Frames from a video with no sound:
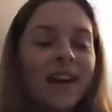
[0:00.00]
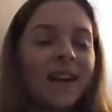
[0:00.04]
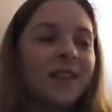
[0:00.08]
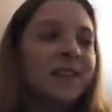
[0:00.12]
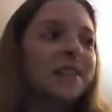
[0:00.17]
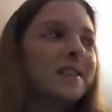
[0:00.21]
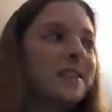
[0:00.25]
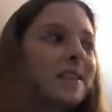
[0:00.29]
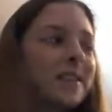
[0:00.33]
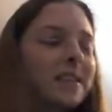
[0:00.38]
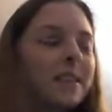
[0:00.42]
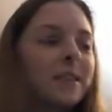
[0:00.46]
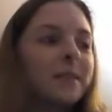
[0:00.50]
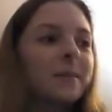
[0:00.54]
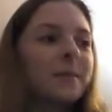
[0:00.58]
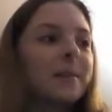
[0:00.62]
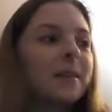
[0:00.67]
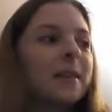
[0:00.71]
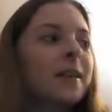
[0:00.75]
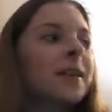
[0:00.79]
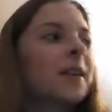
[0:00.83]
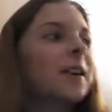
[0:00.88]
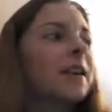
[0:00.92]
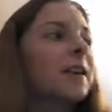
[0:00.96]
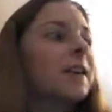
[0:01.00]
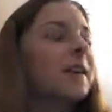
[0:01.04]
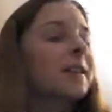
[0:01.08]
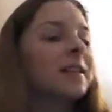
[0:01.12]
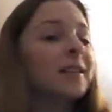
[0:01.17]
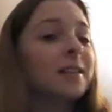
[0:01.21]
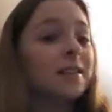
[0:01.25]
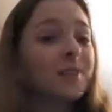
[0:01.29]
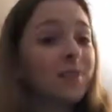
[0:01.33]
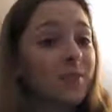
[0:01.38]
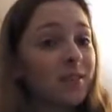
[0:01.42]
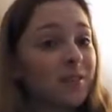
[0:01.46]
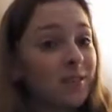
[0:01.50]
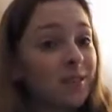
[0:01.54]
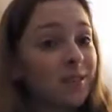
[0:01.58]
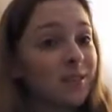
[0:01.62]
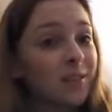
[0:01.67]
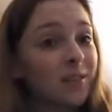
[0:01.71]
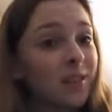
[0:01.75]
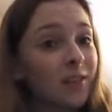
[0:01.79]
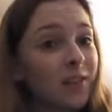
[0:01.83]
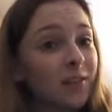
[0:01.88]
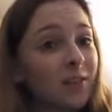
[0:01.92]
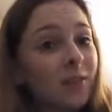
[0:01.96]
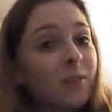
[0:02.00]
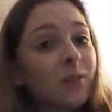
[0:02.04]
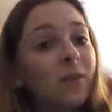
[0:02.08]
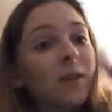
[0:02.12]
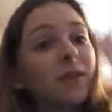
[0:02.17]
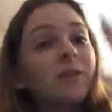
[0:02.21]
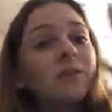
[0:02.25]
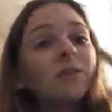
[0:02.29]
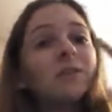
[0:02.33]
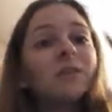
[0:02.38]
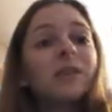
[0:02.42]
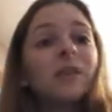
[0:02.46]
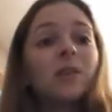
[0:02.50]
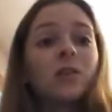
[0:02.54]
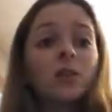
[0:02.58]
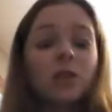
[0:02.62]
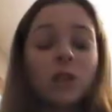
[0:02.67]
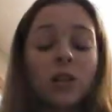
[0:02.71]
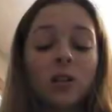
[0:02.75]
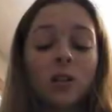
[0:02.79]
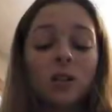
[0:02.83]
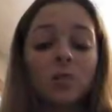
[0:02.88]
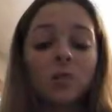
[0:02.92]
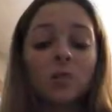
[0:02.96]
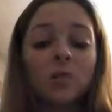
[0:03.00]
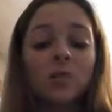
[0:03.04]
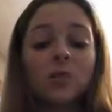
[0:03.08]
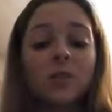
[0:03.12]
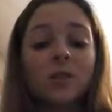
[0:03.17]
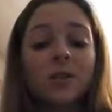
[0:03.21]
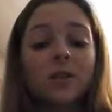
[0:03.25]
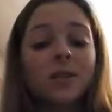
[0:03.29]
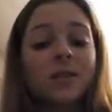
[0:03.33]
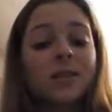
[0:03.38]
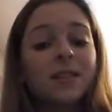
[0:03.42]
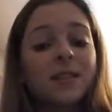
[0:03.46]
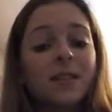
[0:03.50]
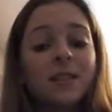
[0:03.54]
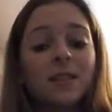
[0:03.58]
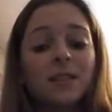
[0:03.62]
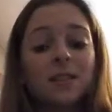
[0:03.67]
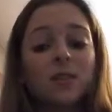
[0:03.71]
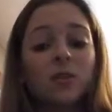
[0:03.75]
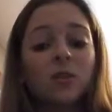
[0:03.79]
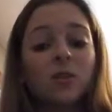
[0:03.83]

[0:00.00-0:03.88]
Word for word: I'm just gonna be leaving this channel, going to another channel, so it's just easier.